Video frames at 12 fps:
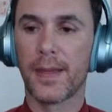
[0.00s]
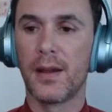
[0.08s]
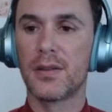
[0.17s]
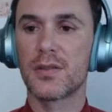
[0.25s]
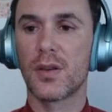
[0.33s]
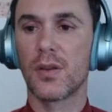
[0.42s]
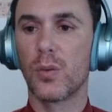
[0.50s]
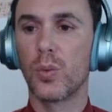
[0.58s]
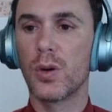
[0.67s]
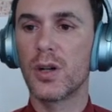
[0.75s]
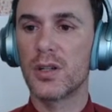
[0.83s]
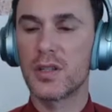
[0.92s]
So the
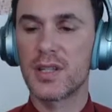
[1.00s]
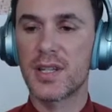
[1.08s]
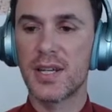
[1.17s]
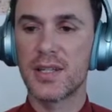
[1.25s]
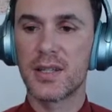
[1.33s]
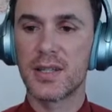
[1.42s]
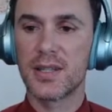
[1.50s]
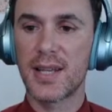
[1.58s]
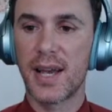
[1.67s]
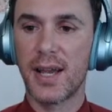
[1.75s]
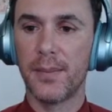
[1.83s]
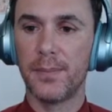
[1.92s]
word stays the
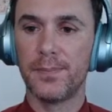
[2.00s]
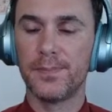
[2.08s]
same.